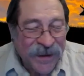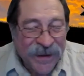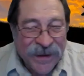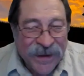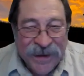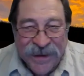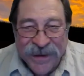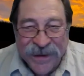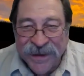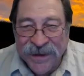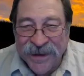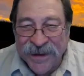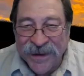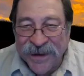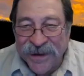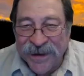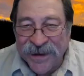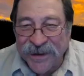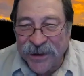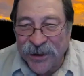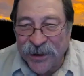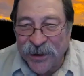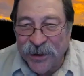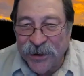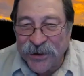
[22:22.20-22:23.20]

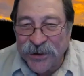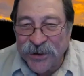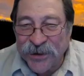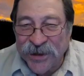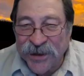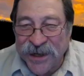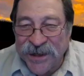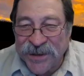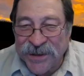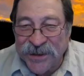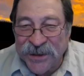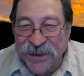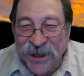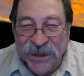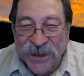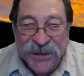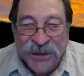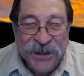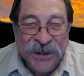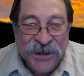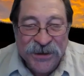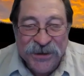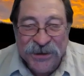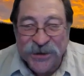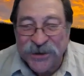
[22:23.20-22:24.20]
the loser does the
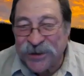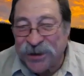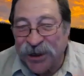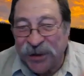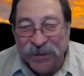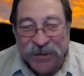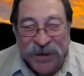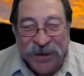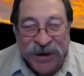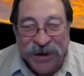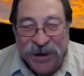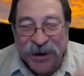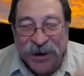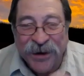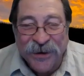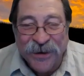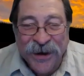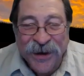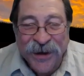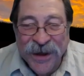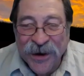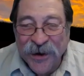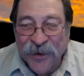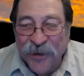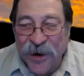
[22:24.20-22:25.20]
dishes or something.
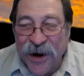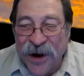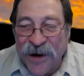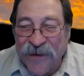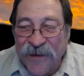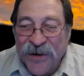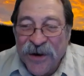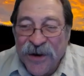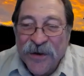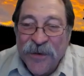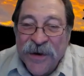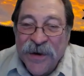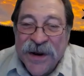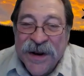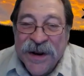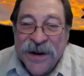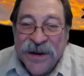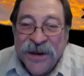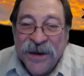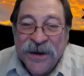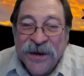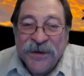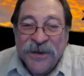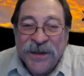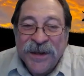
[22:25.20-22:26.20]
Whatever you want to
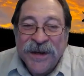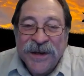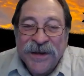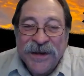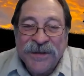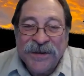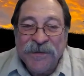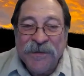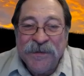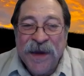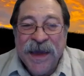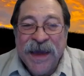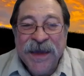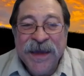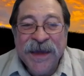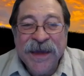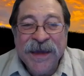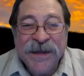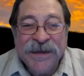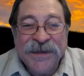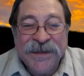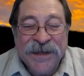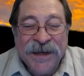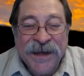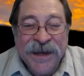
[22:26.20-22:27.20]
do to make
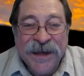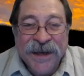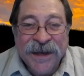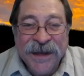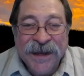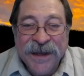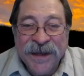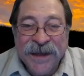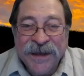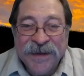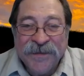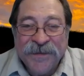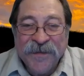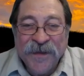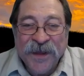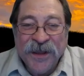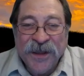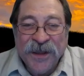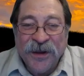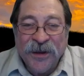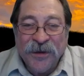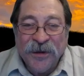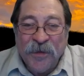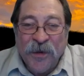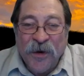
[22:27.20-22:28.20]
it
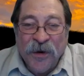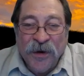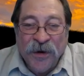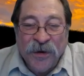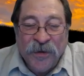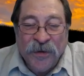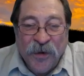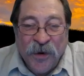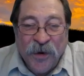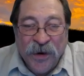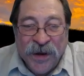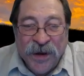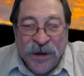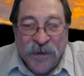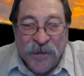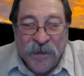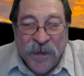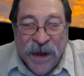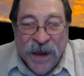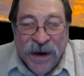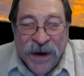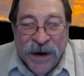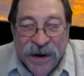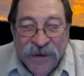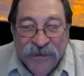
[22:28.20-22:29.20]
more
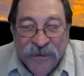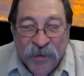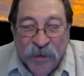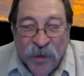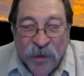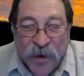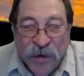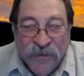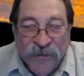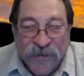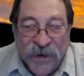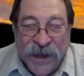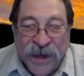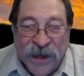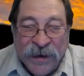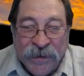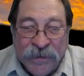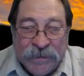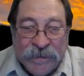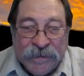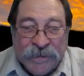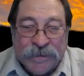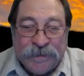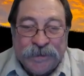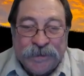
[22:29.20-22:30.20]
competitive and more fun.